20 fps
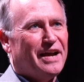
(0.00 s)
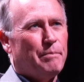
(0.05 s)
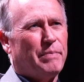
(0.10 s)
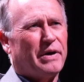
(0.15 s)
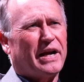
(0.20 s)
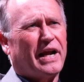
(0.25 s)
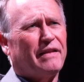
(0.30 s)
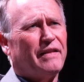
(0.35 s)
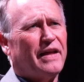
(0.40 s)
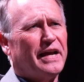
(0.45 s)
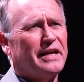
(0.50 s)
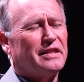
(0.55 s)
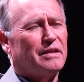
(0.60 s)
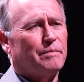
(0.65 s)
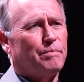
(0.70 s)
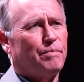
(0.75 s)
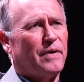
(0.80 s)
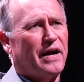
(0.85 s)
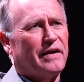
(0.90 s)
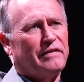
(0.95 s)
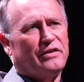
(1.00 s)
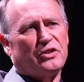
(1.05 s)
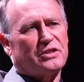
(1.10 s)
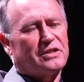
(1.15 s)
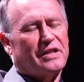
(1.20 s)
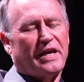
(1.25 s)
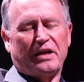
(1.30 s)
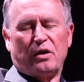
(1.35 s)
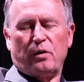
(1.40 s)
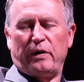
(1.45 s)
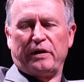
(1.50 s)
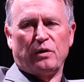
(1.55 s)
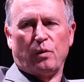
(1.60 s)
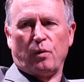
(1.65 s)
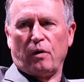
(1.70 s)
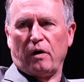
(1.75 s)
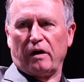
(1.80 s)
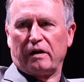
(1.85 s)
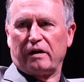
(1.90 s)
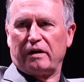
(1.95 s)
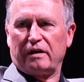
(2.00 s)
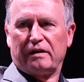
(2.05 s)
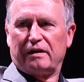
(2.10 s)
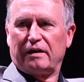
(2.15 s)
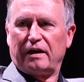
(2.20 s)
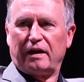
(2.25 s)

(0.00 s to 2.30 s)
but I like the, I just like going to work.